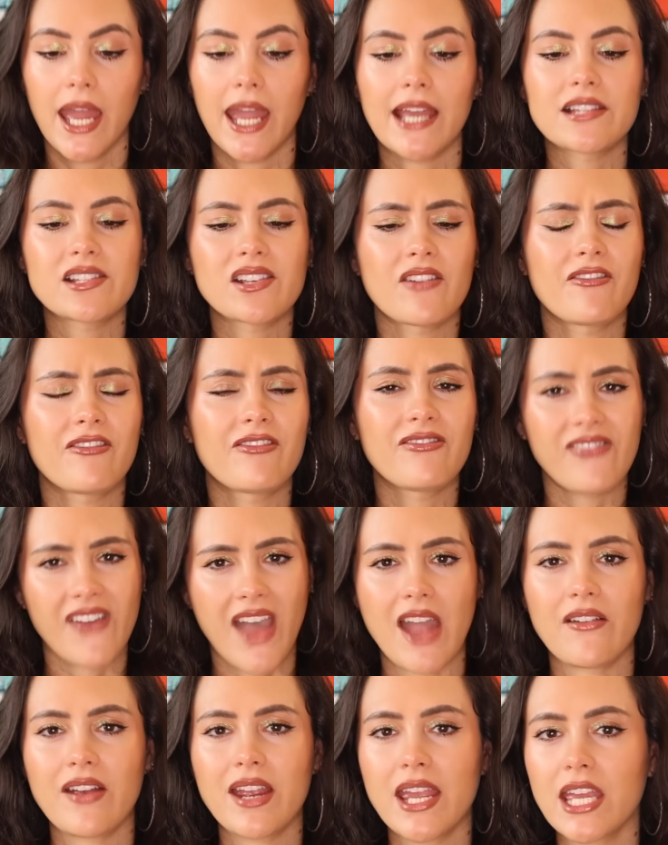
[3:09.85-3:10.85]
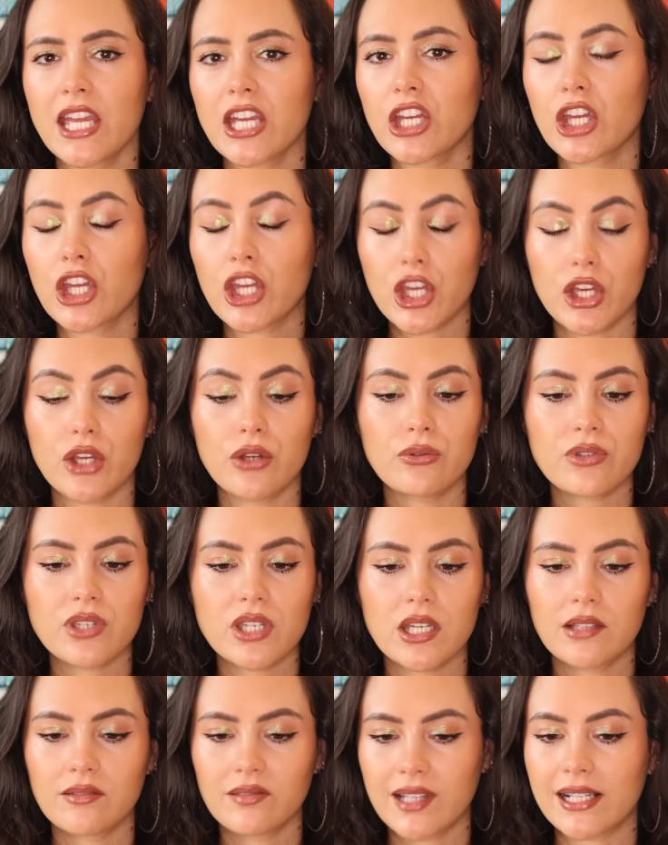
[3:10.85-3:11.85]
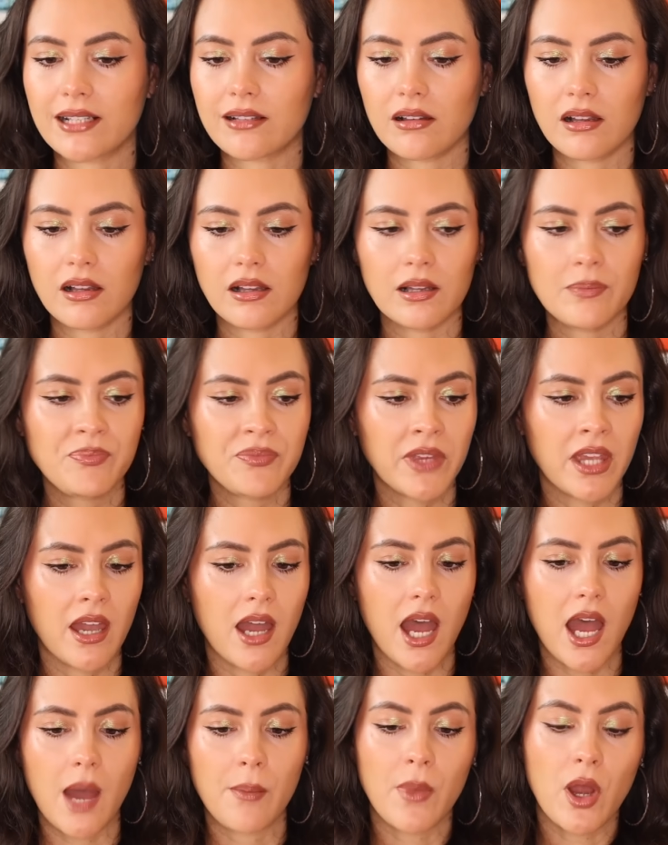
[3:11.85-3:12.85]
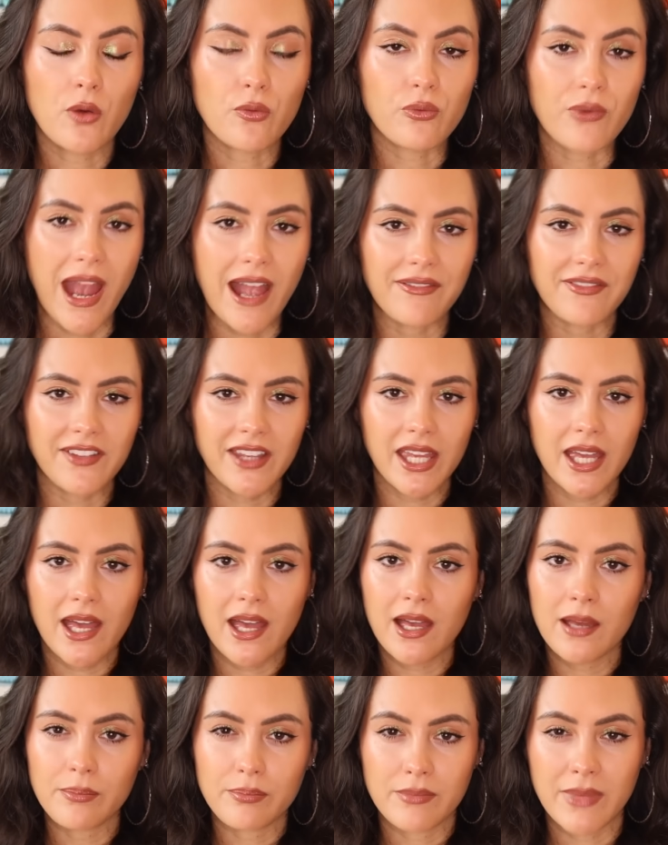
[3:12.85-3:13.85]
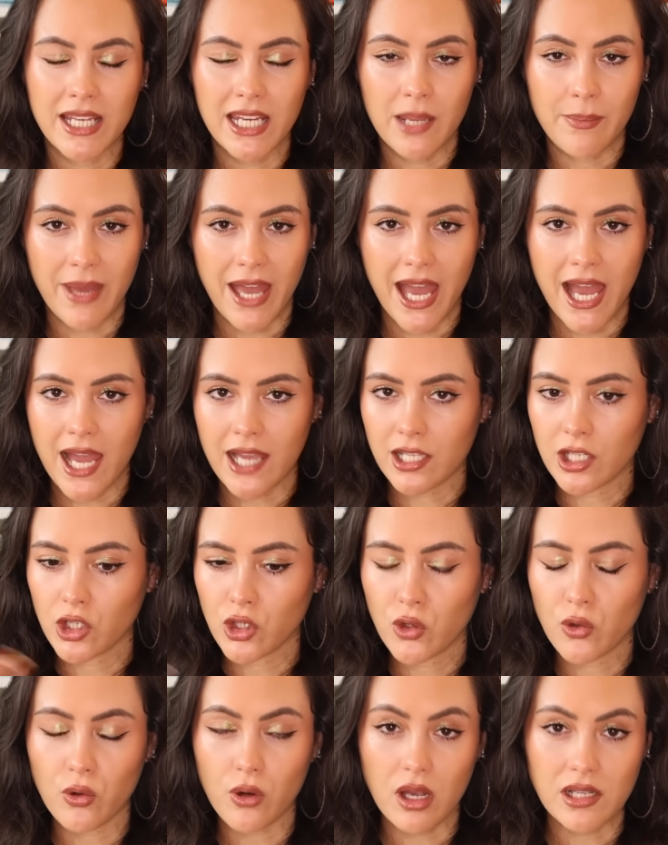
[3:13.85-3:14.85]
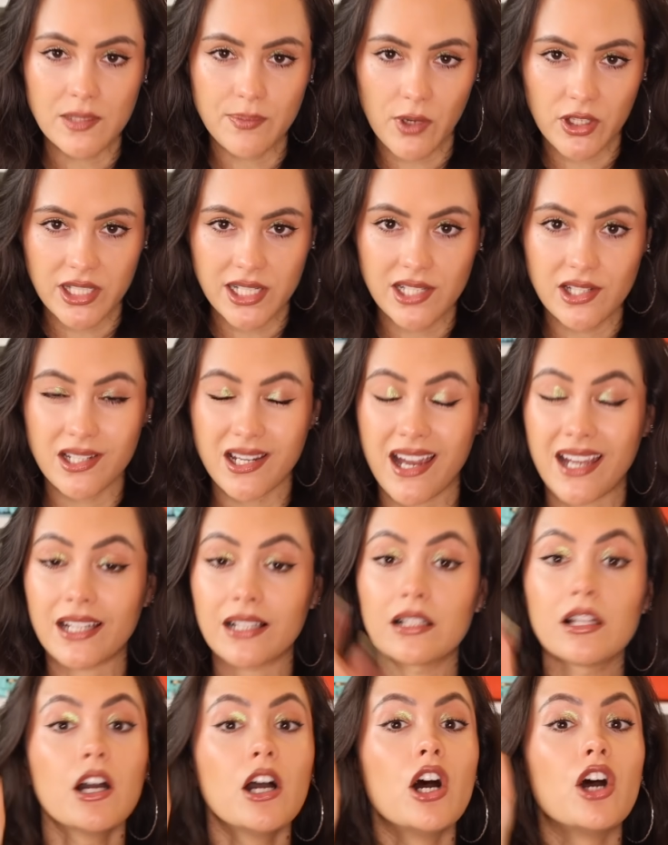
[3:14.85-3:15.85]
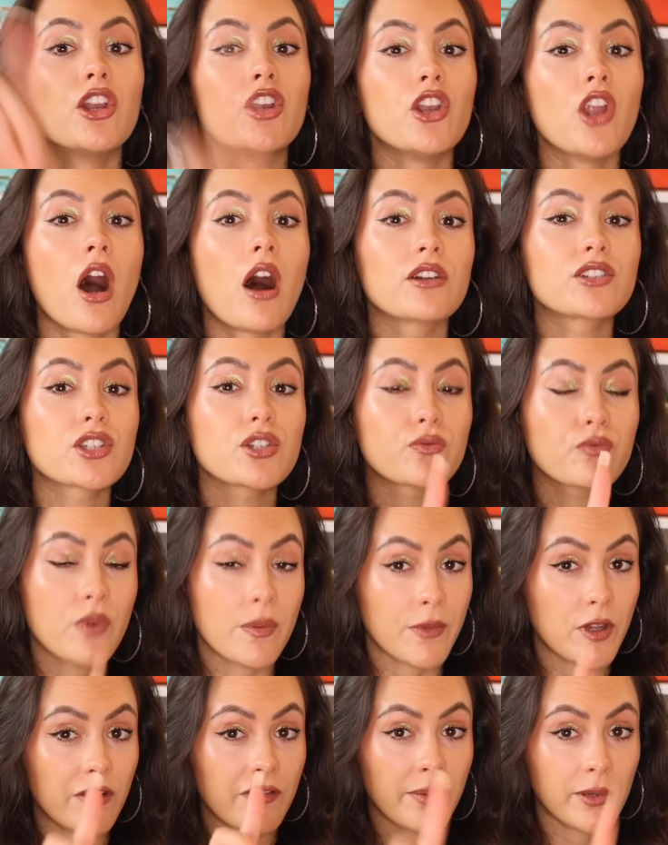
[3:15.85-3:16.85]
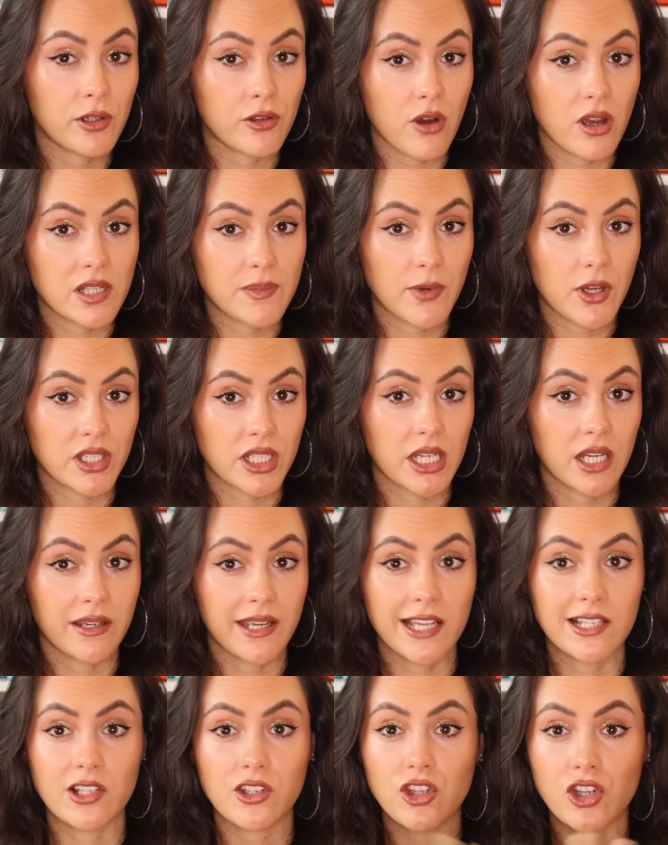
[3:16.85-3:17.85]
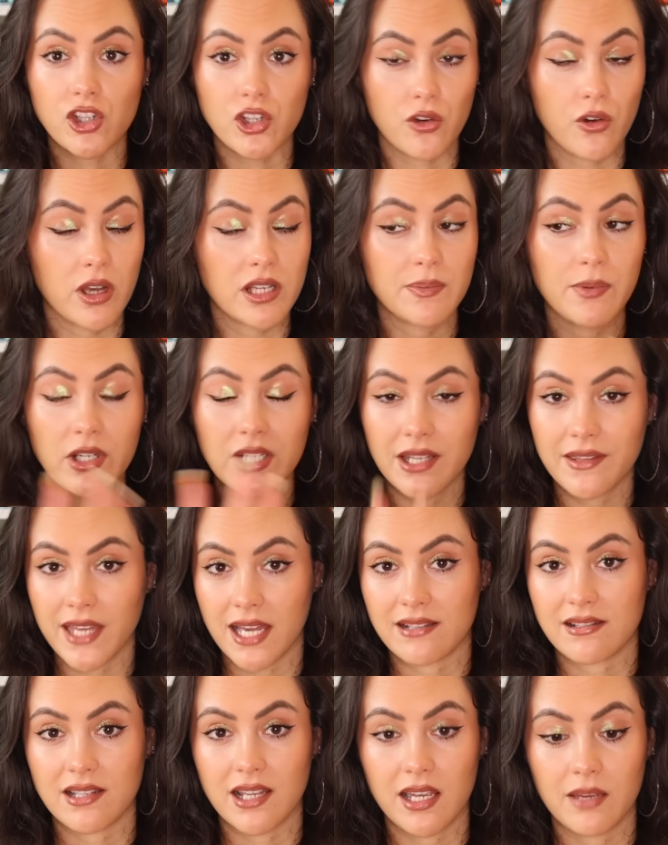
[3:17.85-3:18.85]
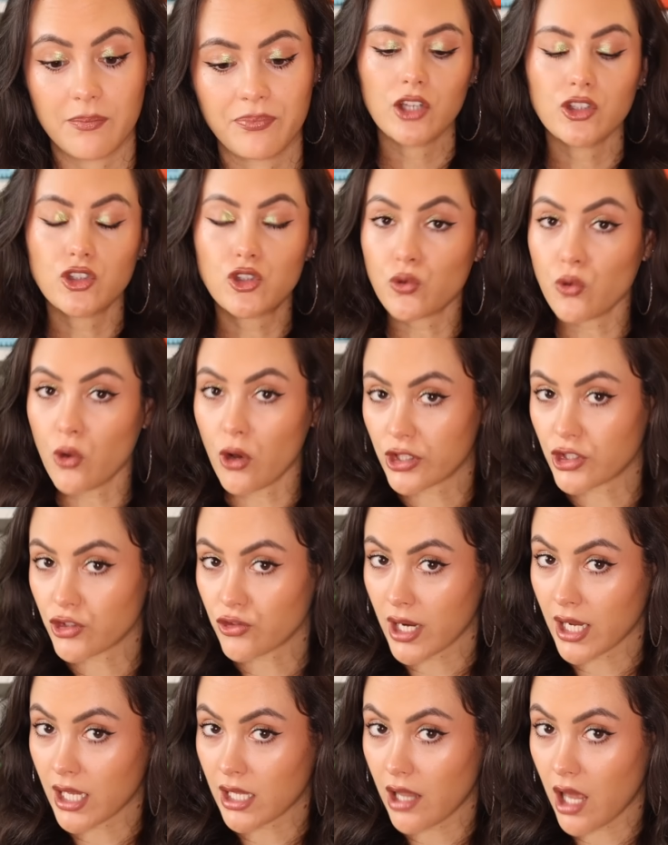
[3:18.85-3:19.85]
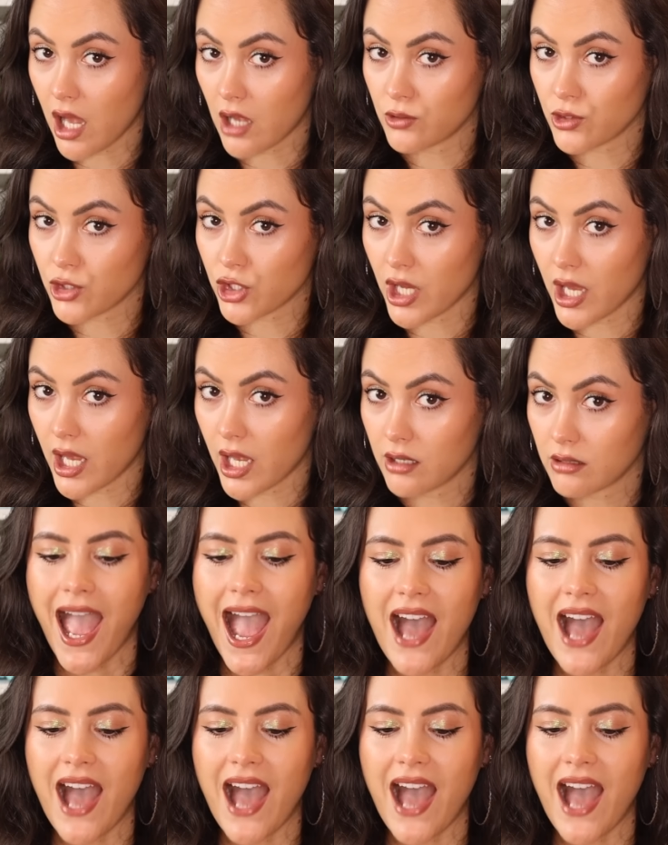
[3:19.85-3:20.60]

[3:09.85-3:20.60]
It's a very cute little raffia mini bag, crossbody style, not removable crossbody. Okay, so she's a crossbody and that's it. Drawstring closure.